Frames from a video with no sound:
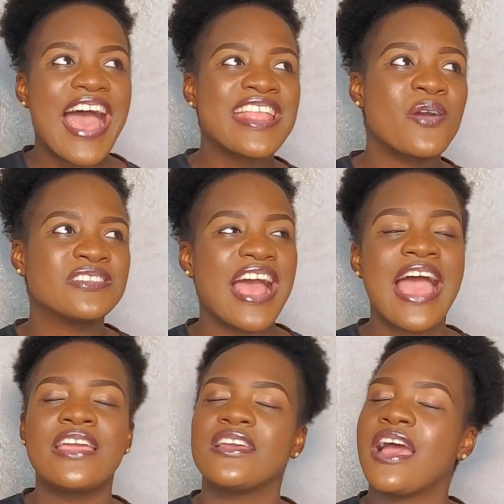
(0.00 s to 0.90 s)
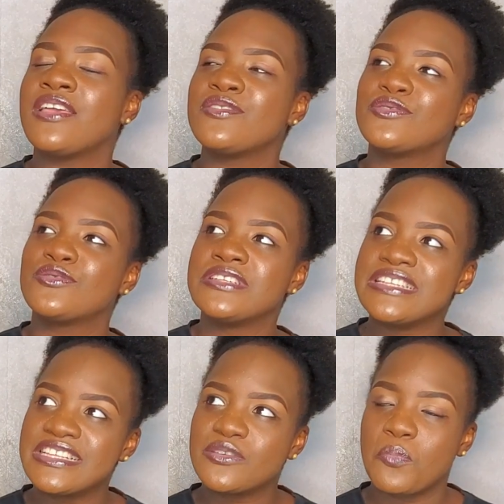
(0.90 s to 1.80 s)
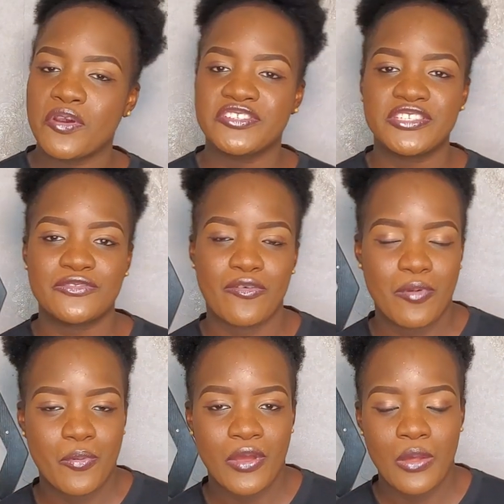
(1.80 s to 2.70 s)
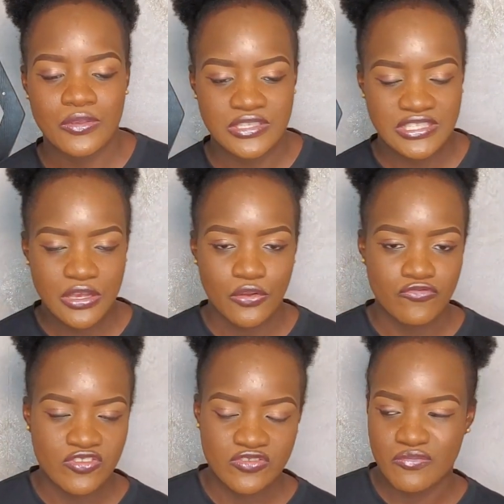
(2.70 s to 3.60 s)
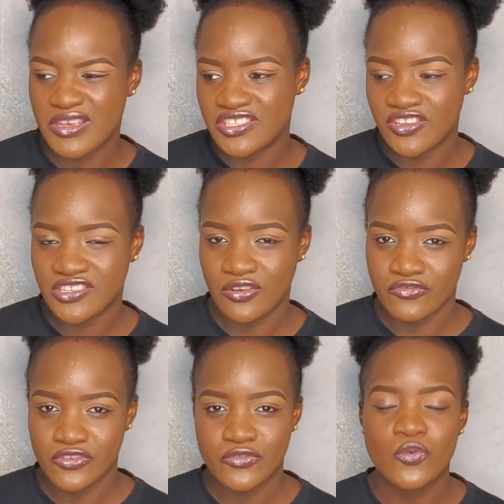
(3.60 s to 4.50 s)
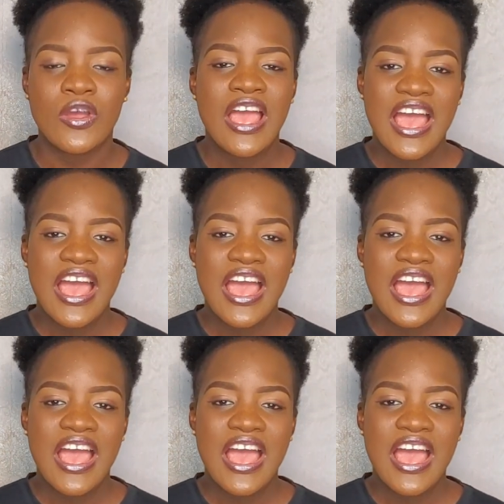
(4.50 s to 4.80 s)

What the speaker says: I used to knit purses for people while I was in secondary school, my senior secondary school.